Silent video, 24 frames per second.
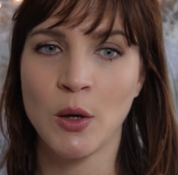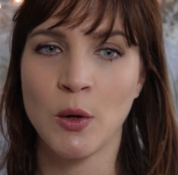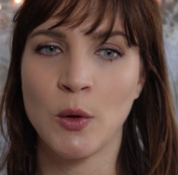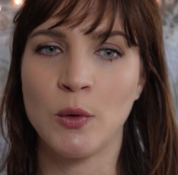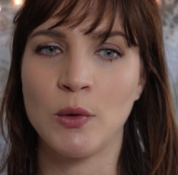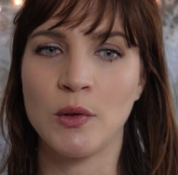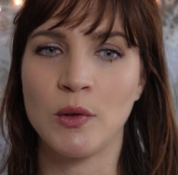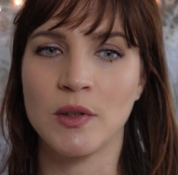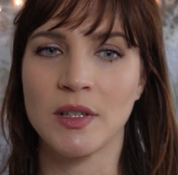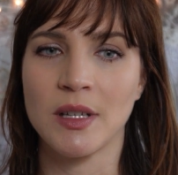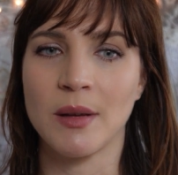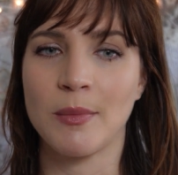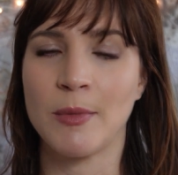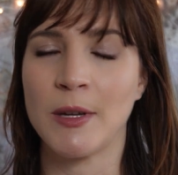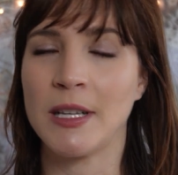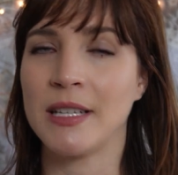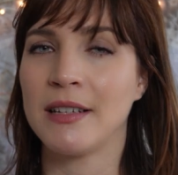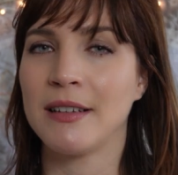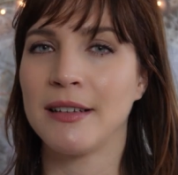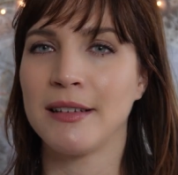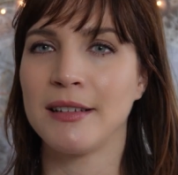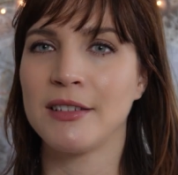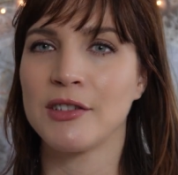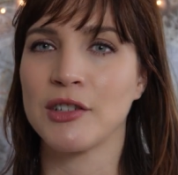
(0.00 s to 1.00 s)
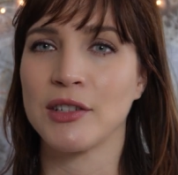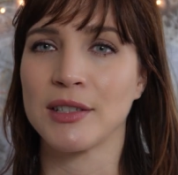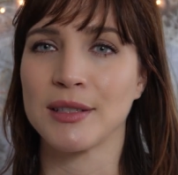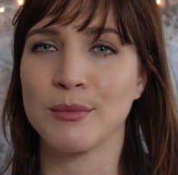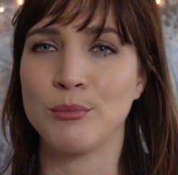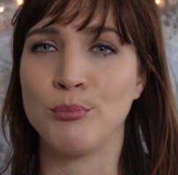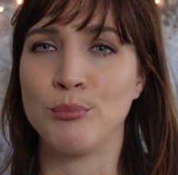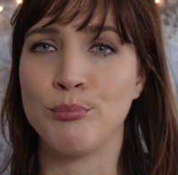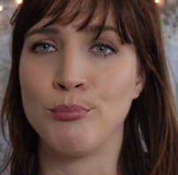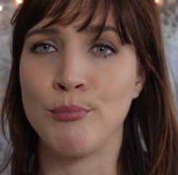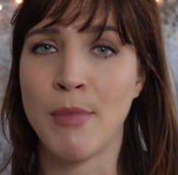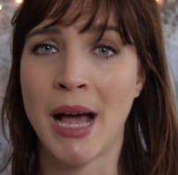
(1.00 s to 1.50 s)
whose opinion just
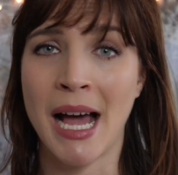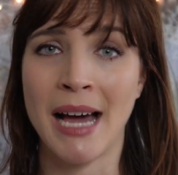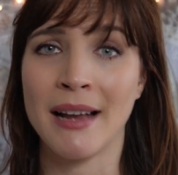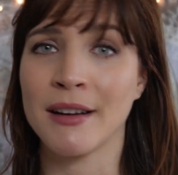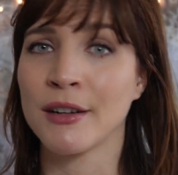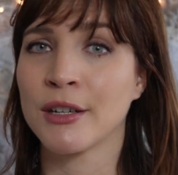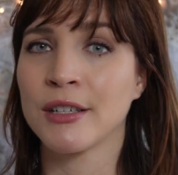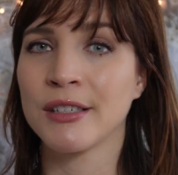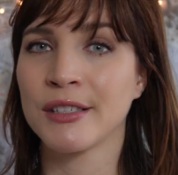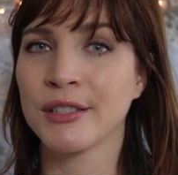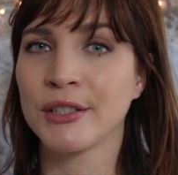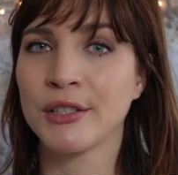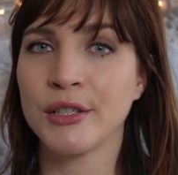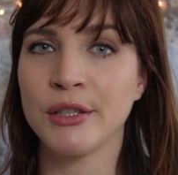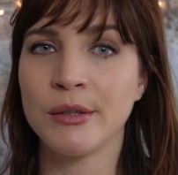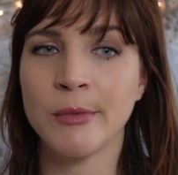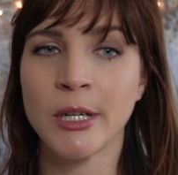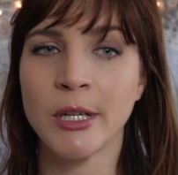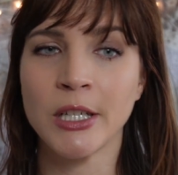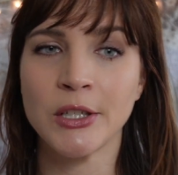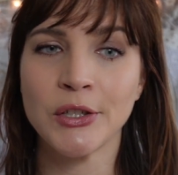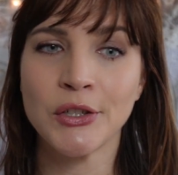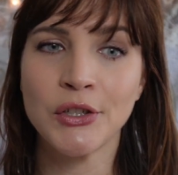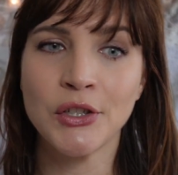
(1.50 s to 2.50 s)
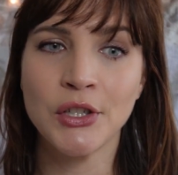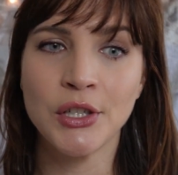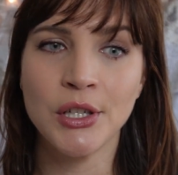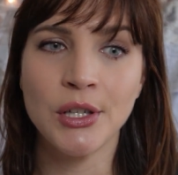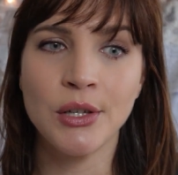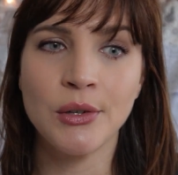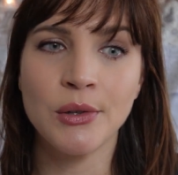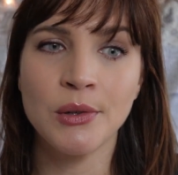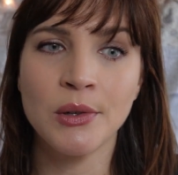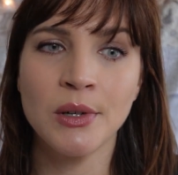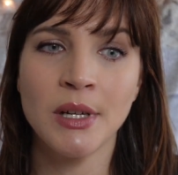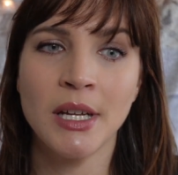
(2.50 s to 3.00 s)
matters too much to
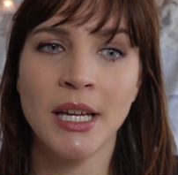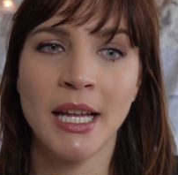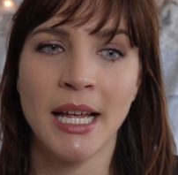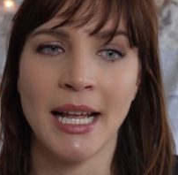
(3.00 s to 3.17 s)
you